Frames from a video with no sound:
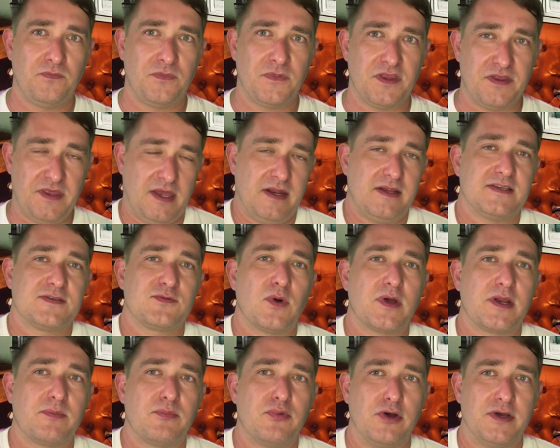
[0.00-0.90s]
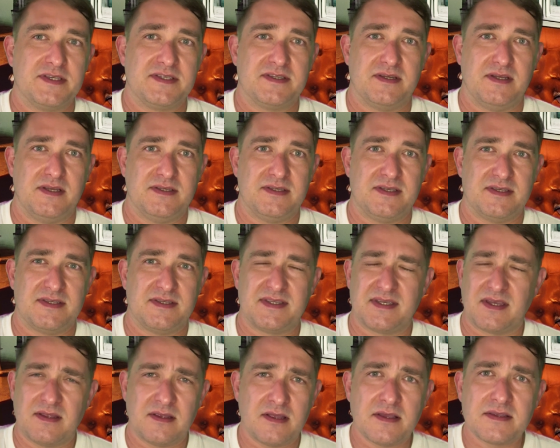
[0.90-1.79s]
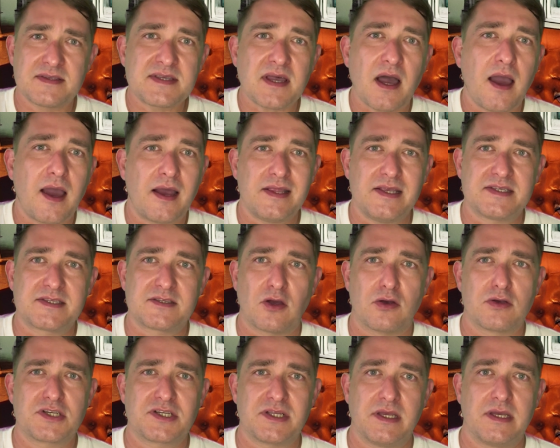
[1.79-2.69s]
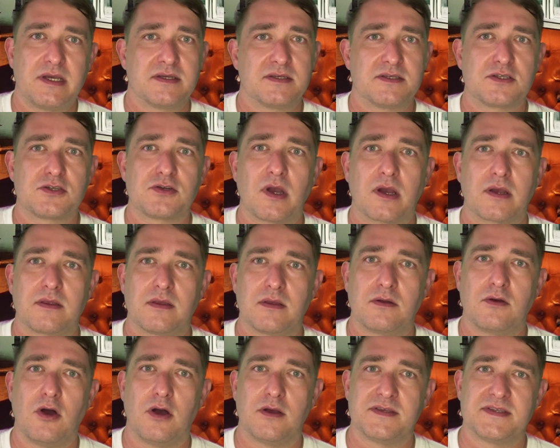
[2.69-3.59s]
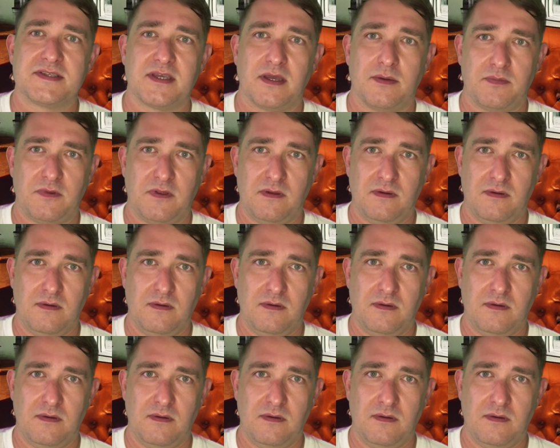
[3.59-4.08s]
That is what a person is. It's an entirely socially constructed concept